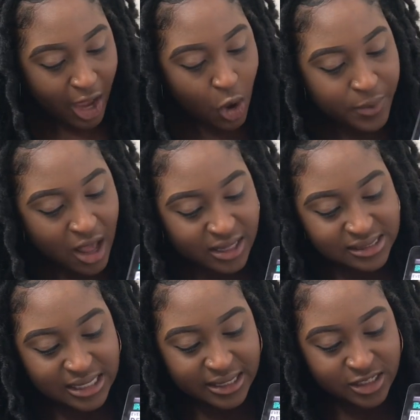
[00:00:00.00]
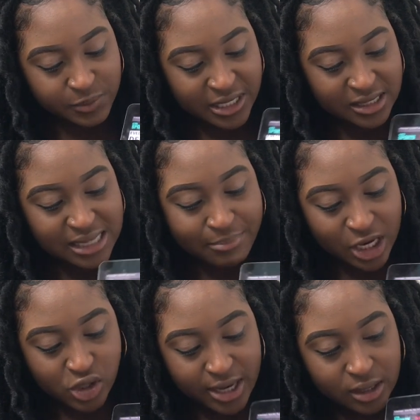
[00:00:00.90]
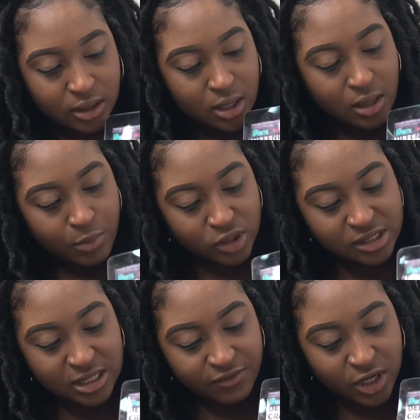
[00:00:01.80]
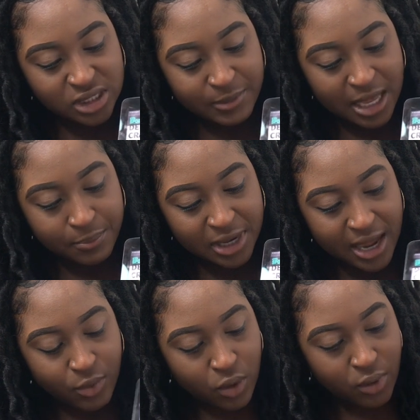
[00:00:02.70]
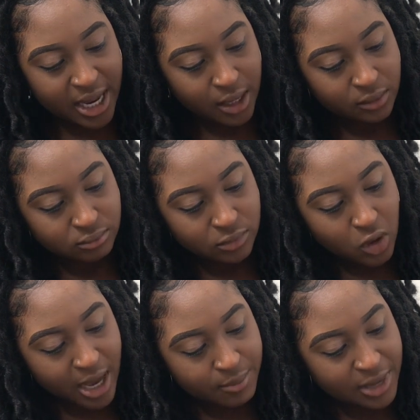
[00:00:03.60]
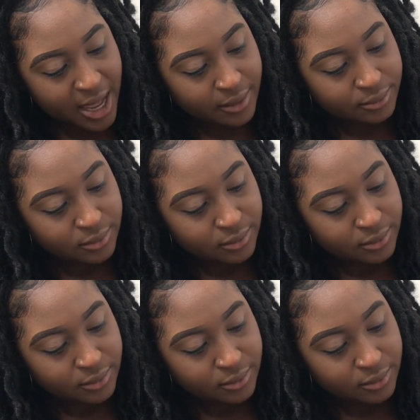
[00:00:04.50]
I hope y'all can see this, because I'm not trying to post this on the video. So I'm going to hit play real quick. Go ahead and play.